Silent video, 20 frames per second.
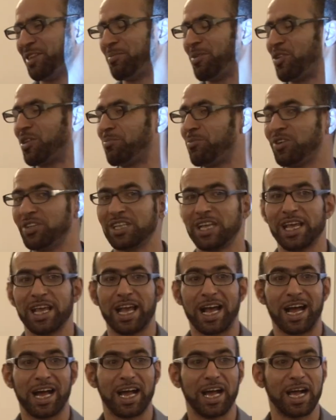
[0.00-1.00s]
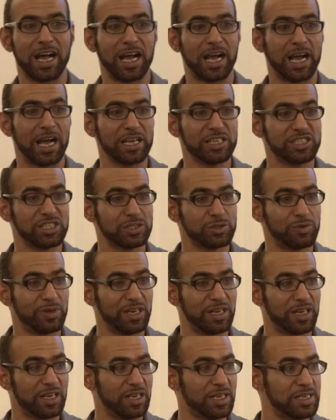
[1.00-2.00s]
the barber. Uh, I just want
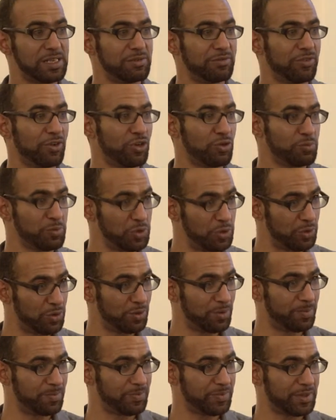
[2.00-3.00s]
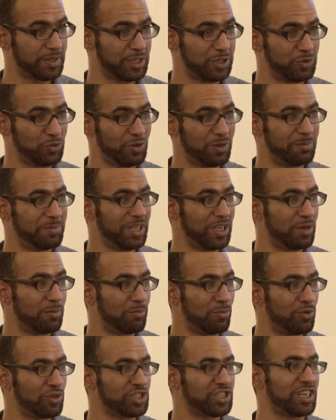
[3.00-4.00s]
to inform you that will be
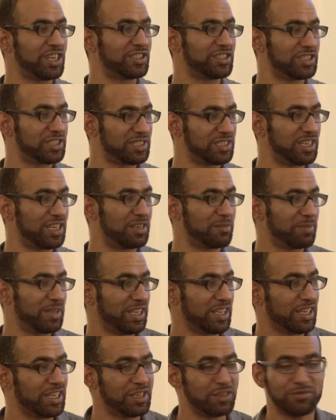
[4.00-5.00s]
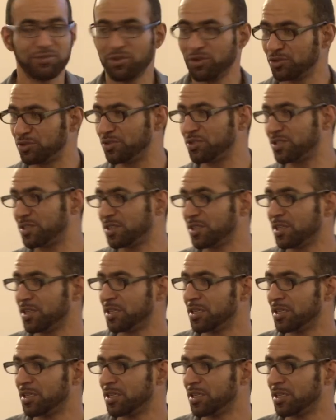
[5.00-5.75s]
emotionally disturbing photos.